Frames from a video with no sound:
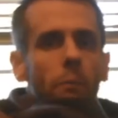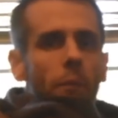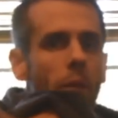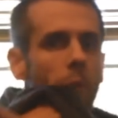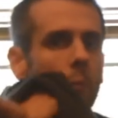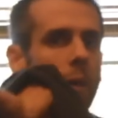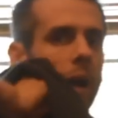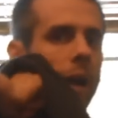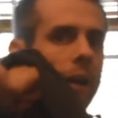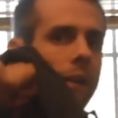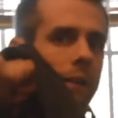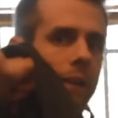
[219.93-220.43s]
of
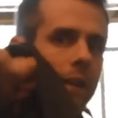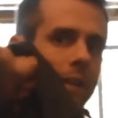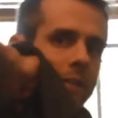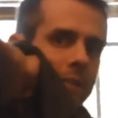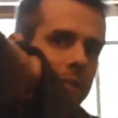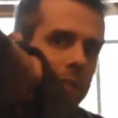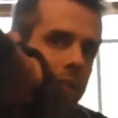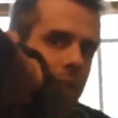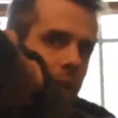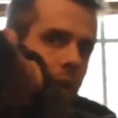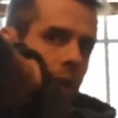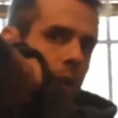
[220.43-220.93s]
the backrest
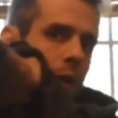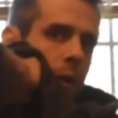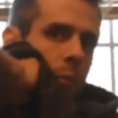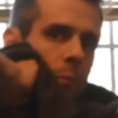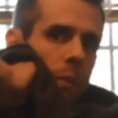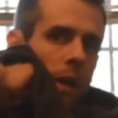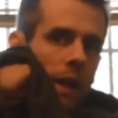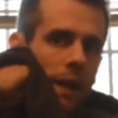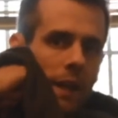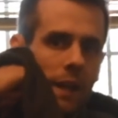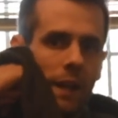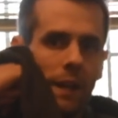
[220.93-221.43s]

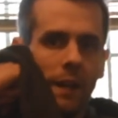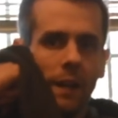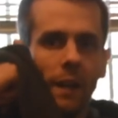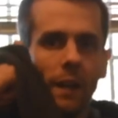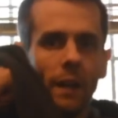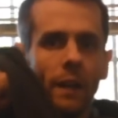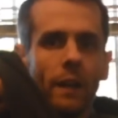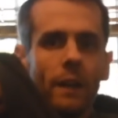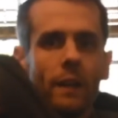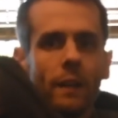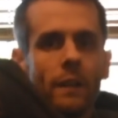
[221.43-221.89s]
back here.